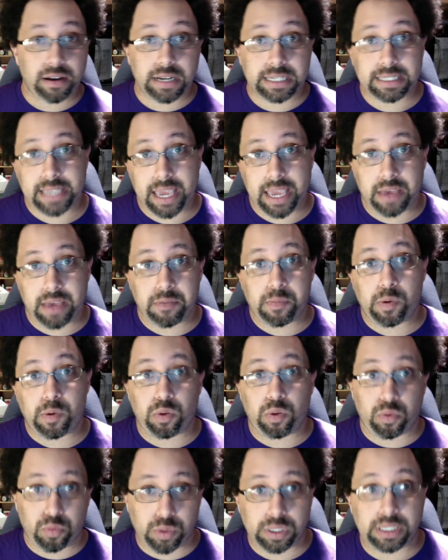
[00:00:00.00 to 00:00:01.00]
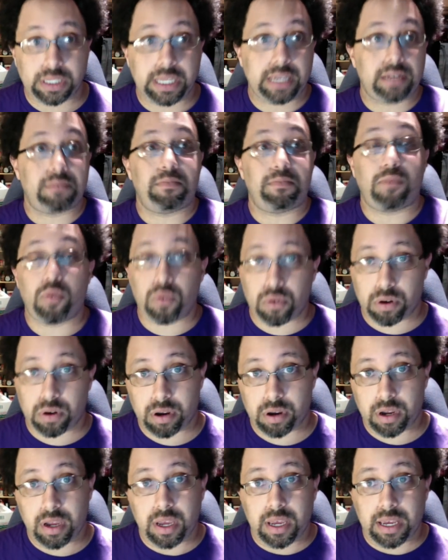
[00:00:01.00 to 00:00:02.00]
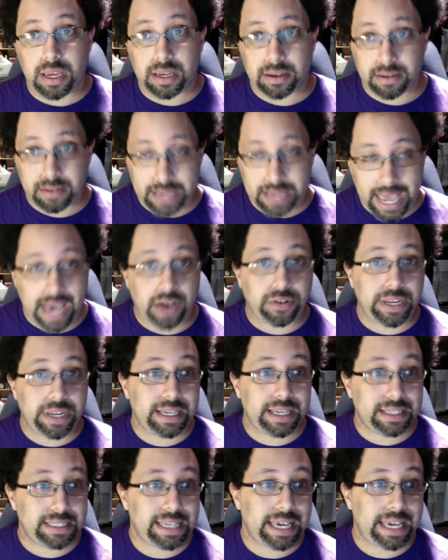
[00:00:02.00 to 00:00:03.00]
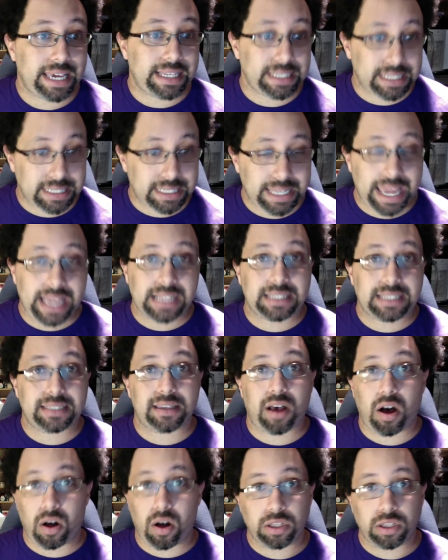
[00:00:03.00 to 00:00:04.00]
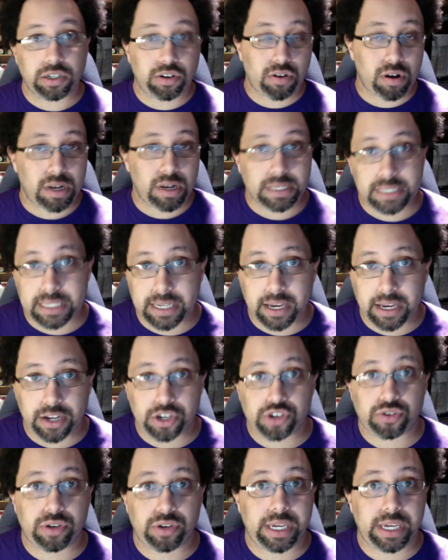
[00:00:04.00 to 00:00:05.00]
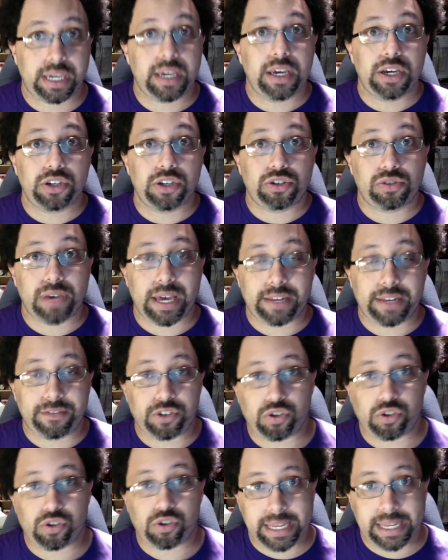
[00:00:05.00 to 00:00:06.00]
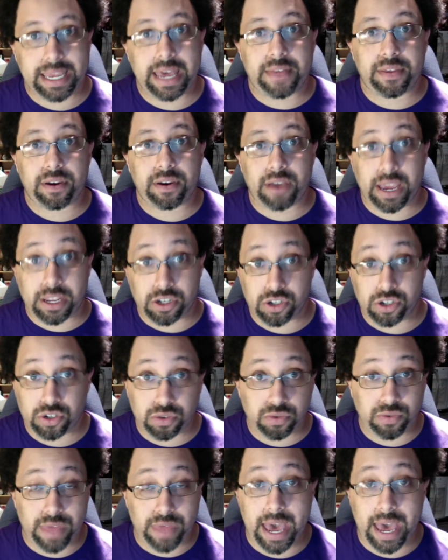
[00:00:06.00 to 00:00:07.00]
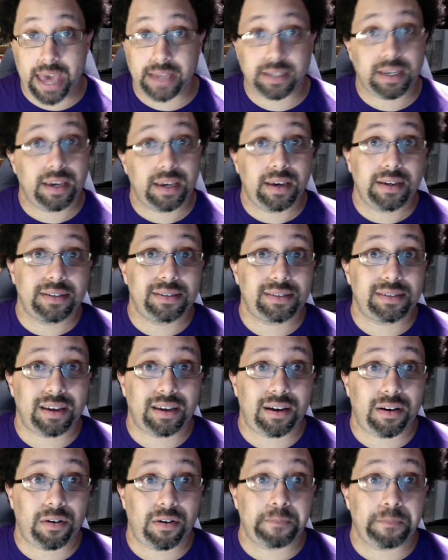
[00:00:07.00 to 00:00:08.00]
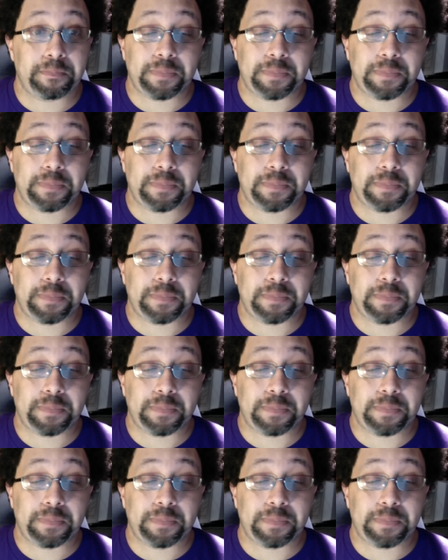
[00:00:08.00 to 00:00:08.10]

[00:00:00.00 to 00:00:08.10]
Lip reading: example will lead more counties and states all across the country to kind of join together and do that. So